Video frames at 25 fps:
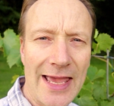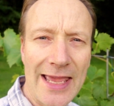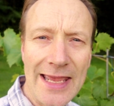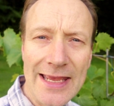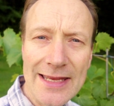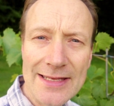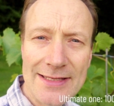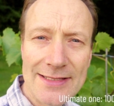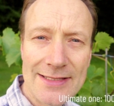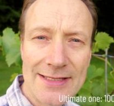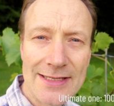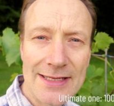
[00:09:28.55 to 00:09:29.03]

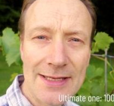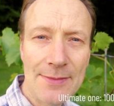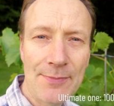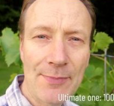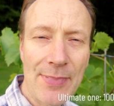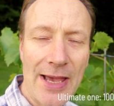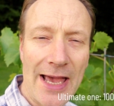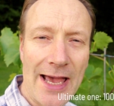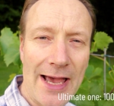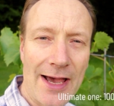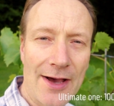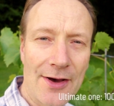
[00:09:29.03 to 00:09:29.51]

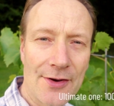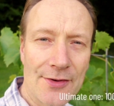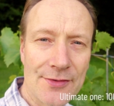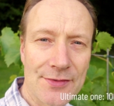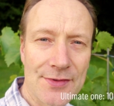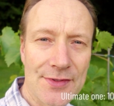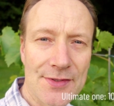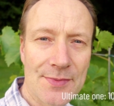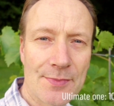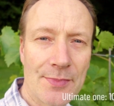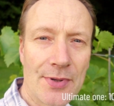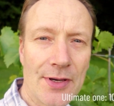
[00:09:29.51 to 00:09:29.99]

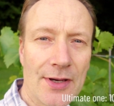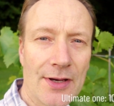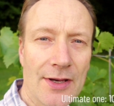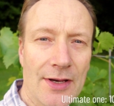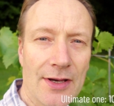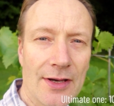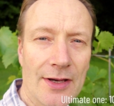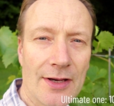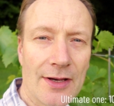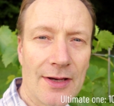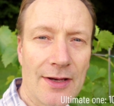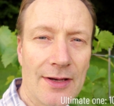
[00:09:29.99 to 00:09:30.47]
£80
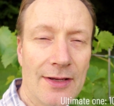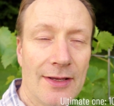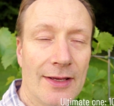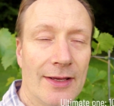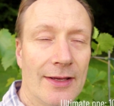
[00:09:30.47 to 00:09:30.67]
per,